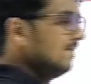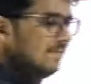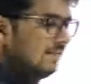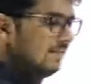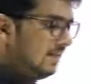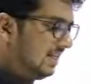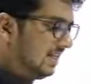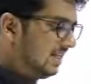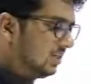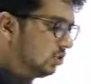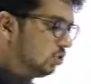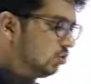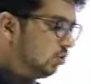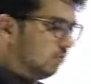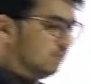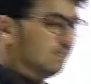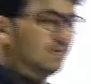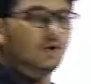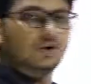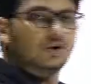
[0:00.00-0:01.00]
There are just
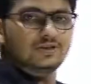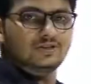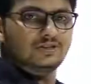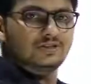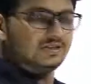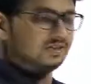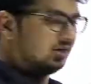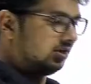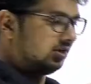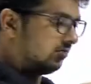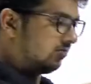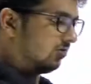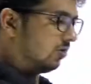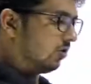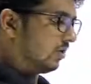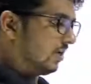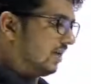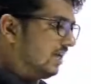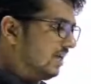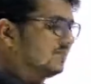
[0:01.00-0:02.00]
two boats
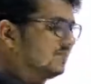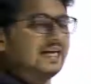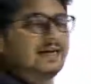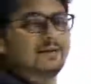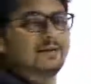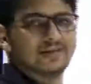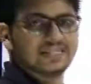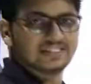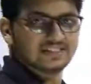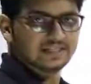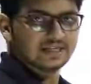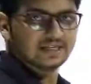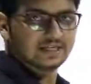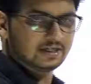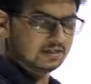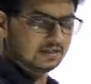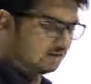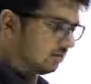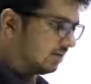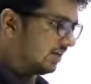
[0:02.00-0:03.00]
floating side by side.
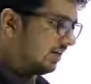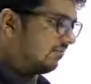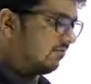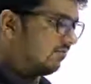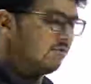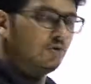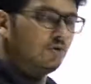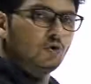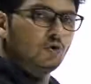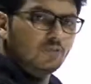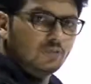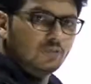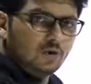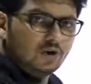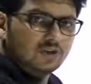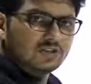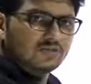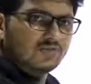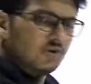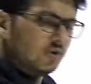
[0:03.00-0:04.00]
Okay, two
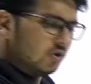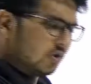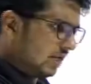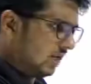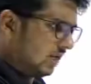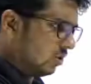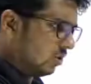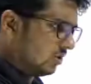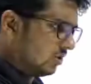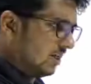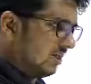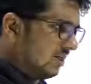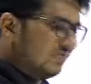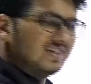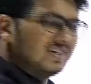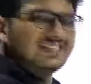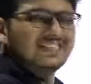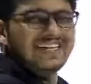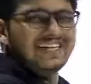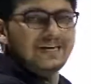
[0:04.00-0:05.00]
boats floating on the
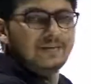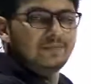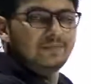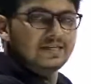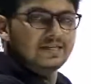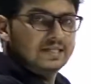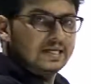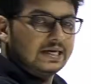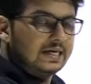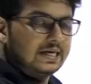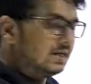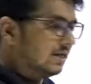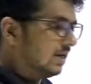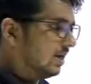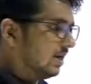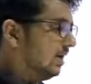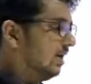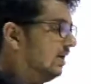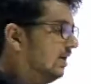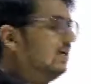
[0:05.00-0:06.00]
river side by side.
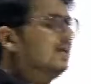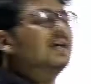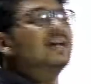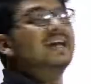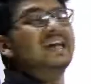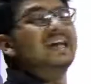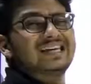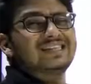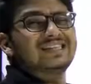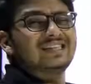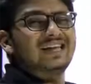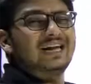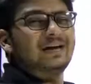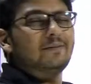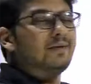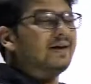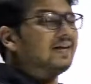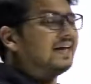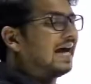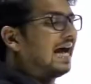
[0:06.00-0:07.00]
Let's say
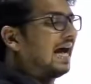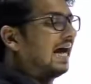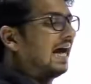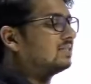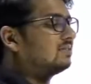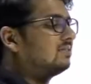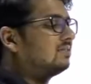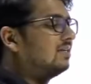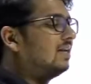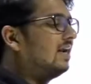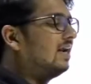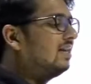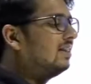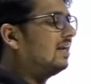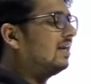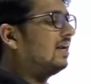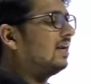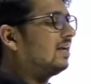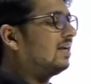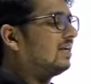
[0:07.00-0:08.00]
by accident
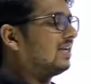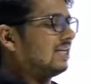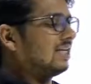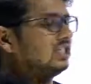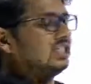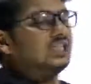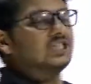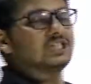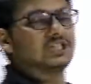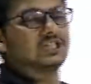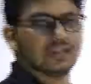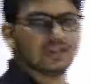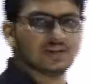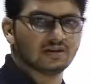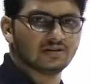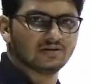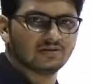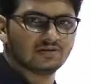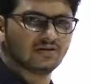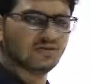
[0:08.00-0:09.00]
they touch each other.
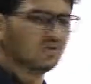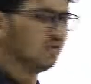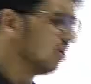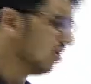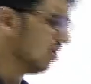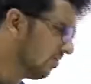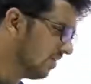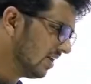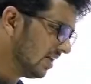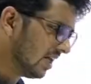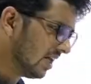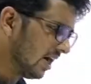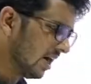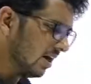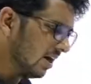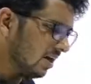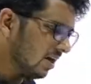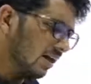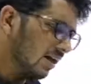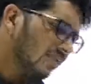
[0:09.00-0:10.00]
Not very
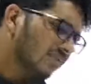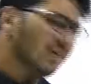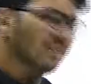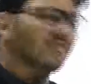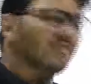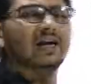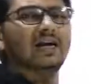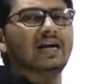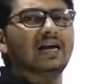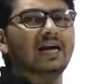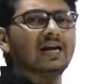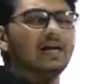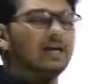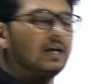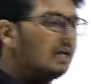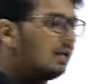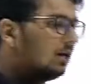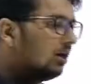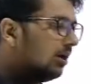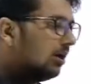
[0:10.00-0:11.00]
hard, even very
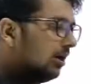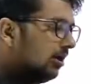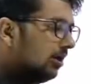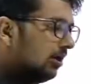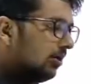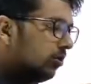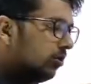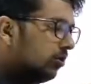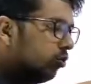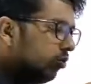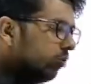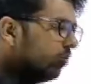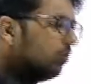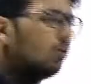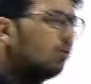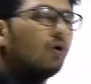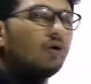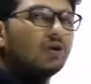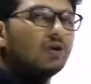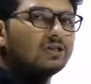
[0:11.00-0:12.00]
lightly. Two
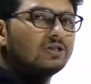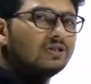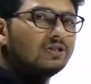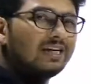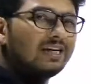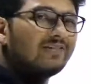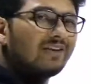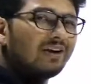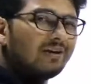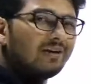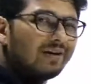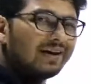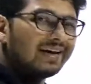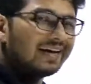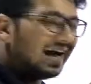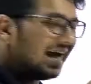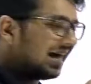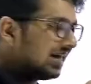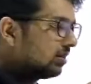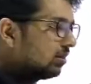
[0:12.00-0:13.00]
boats, even by
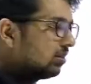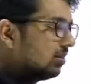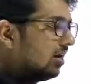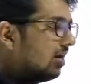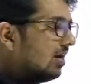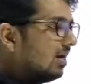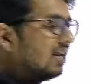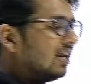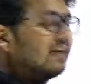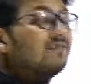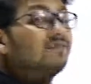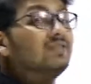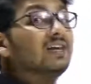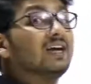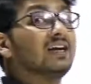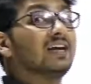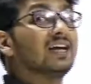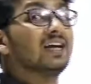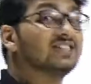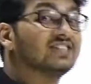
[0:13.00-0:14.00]
accident, if
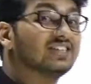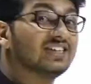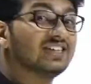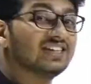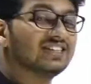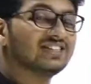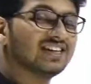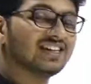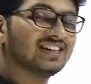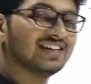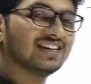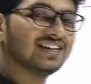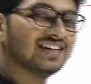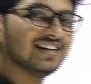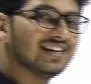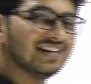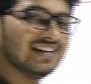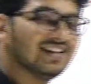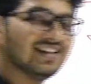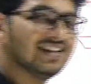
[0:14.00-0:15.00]
they touch each
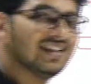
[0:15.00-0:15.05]
other,